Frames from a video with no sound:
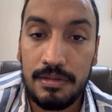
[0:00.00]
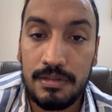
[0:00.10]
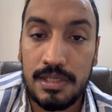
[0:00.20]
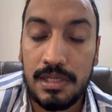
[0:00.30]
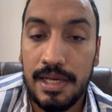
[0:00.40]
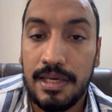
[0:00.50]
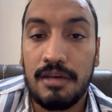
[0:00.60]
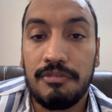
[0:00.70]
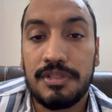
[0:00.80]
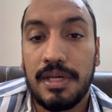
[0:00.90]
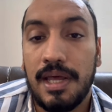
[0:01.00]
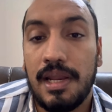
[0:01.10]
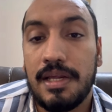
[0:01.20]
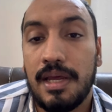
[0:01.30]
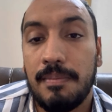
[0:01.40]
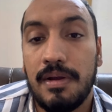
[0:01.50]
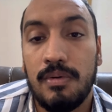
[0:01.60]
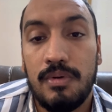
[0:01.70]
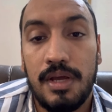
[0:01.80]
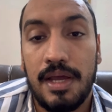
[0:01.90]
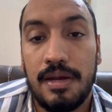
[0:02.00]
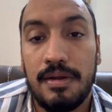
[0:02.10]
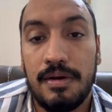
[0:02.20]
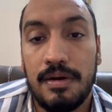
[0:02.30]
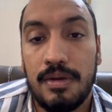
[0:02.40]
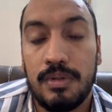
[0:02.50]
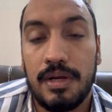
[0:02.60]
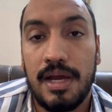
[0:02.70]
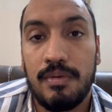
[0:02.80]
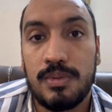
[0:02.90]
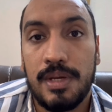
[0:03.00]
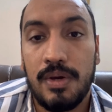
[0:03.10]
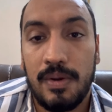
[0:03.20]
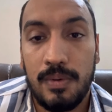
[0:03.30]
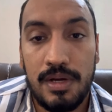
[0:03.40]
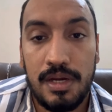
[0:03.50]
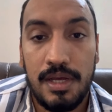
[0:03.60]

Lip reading: Just like Kingfisher Airline came down, and you know, the guy was very arrogant.